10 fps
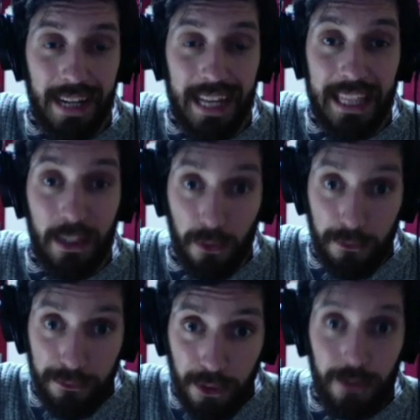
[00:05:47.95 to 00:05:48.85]
and then on the
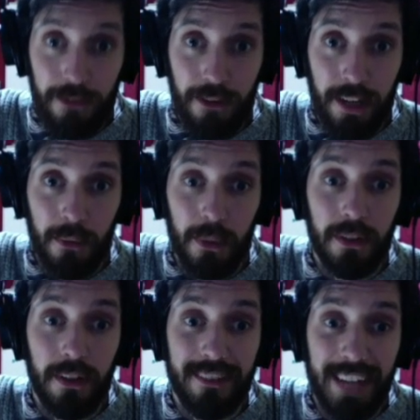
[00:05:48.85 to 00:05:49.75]
1st string we
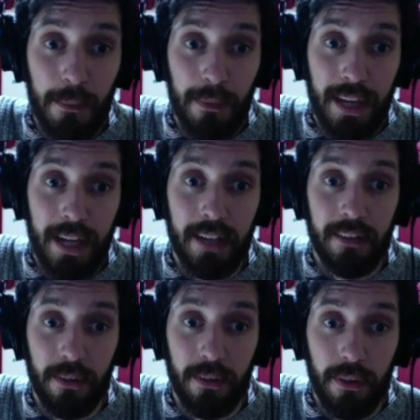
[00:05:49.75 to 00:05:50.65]
do the same thing,
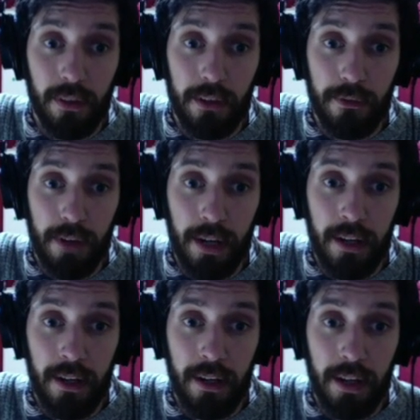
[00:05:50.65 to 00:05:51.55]
so 3rd fret
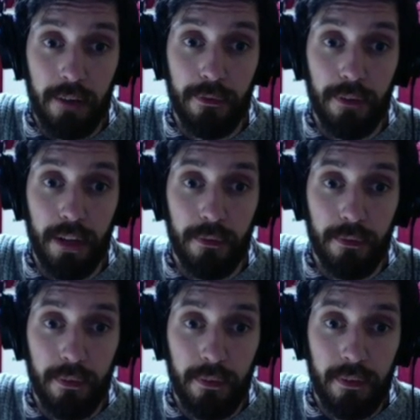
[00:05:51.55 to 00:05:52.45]
and 5th.